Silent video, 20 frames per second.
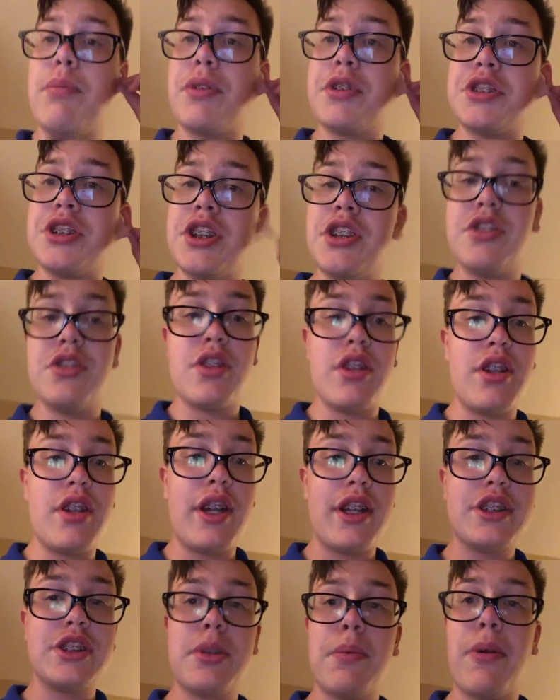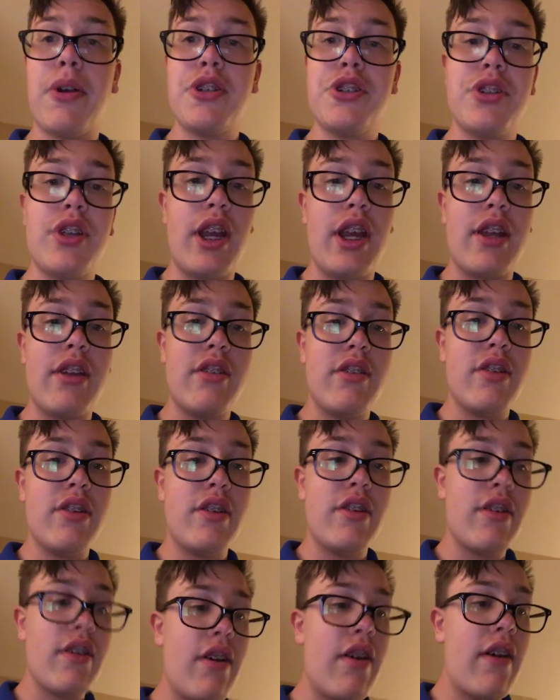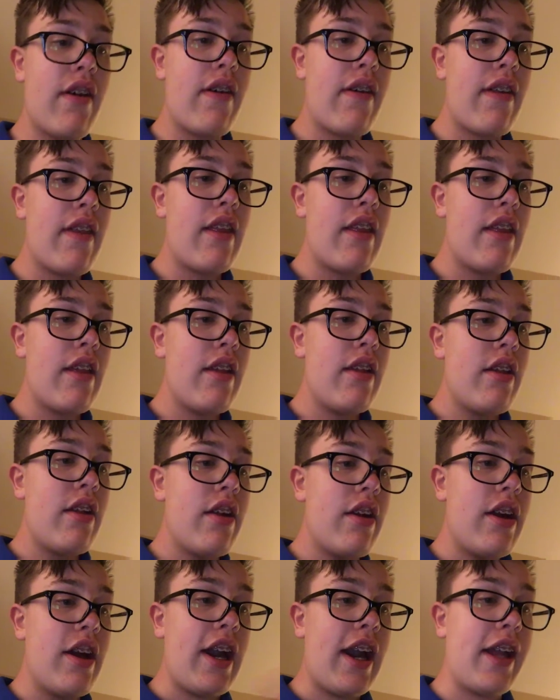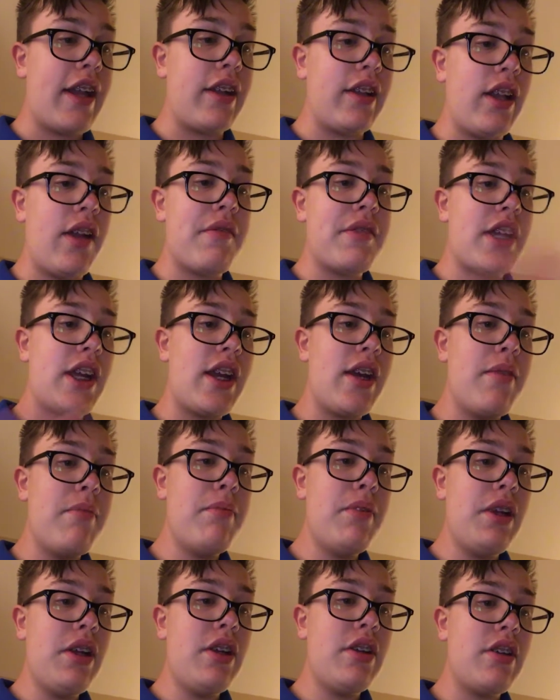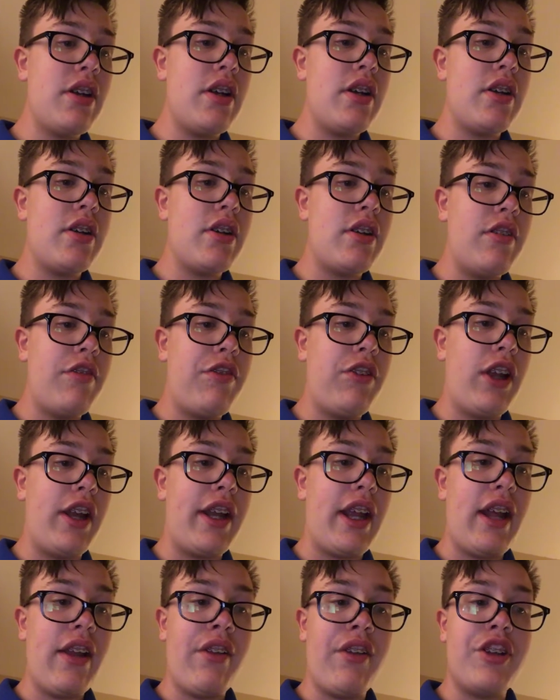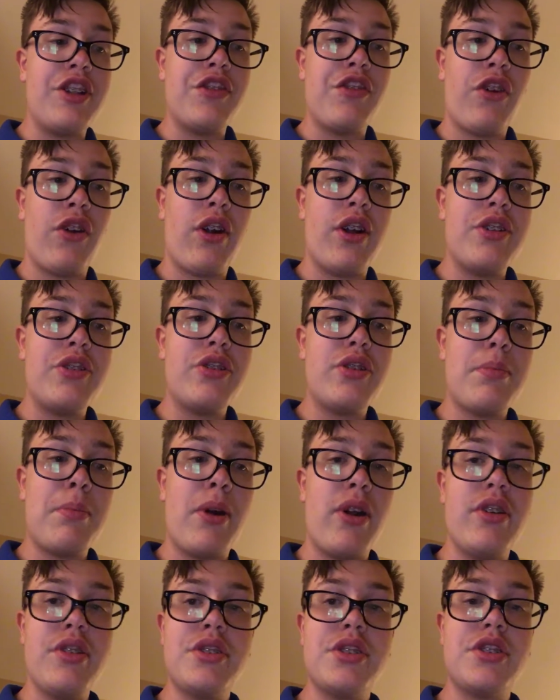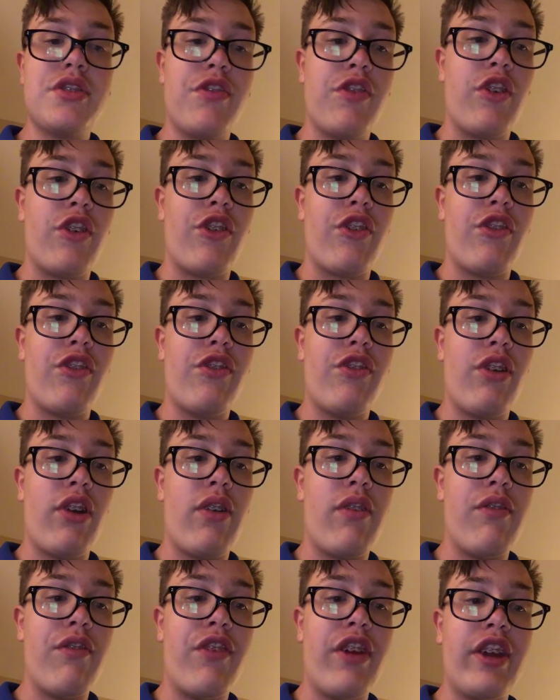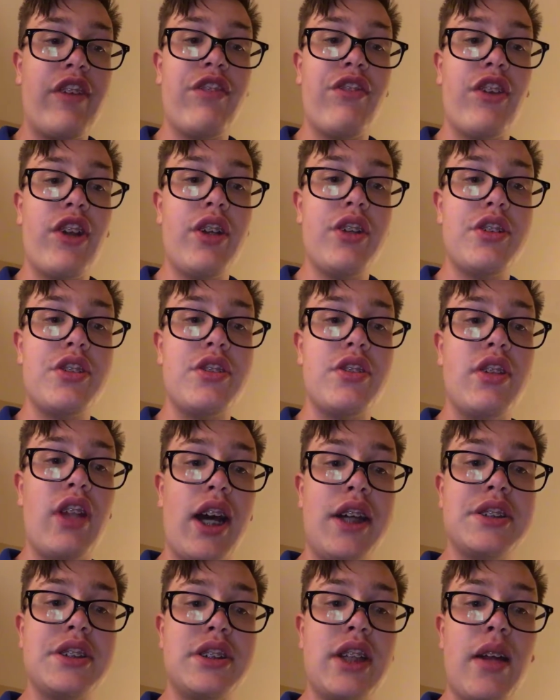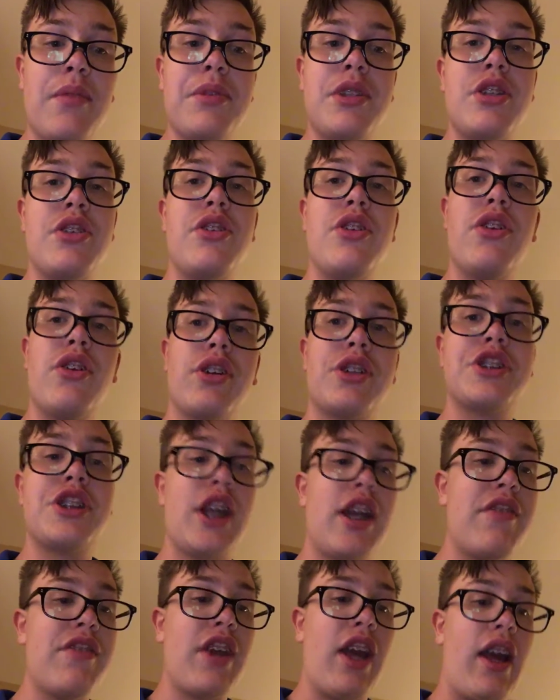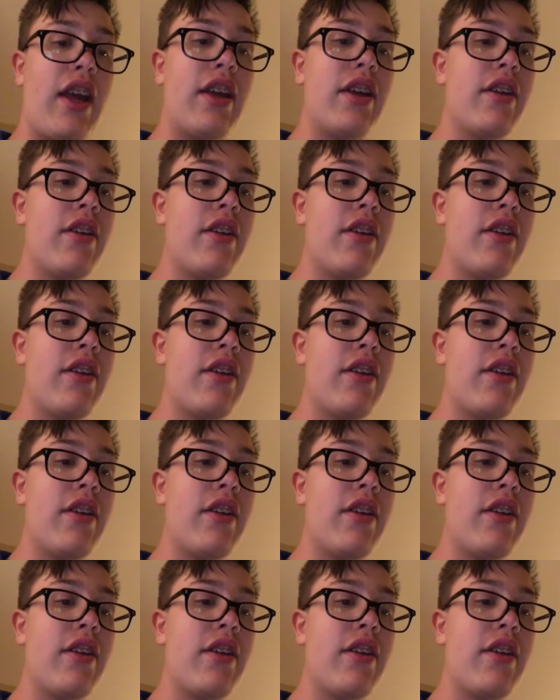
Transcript: proceed to the next departure gate. At 11 a.m., flight LH 400 departs from Frankfurt nonstop to New York JFK.